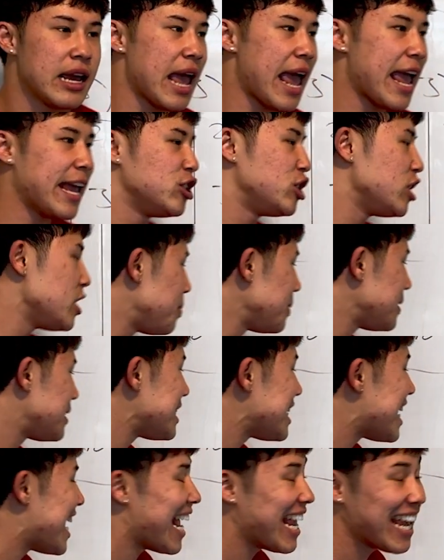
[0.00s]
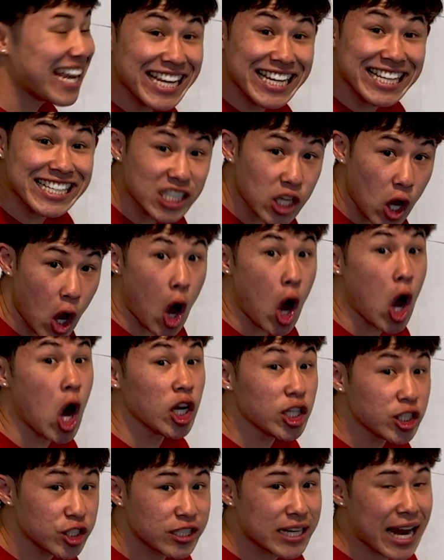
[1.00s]
A GPT is
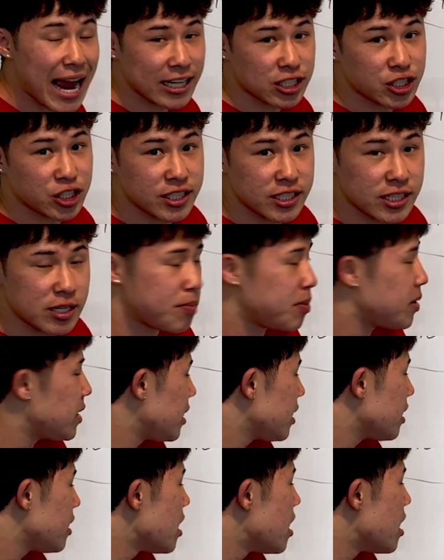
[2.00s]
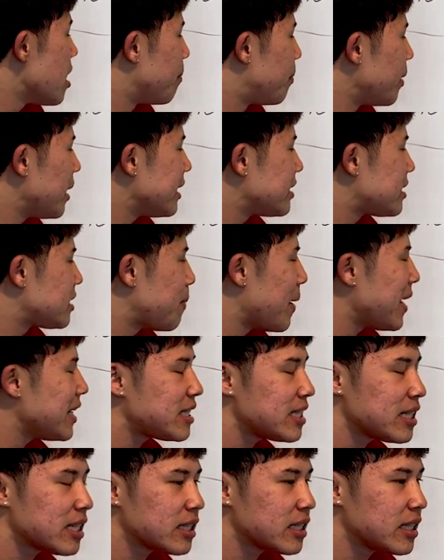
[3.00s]
on Chat GPT, but it's
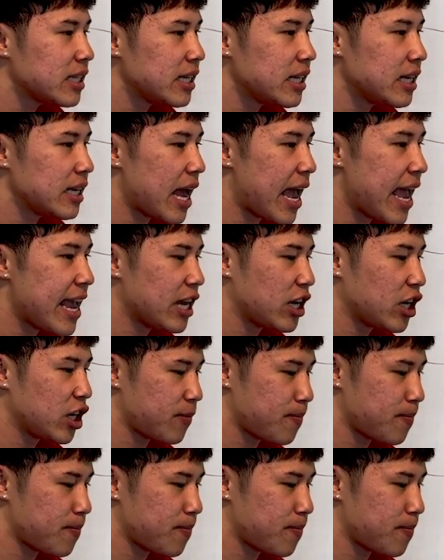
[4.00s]
basically a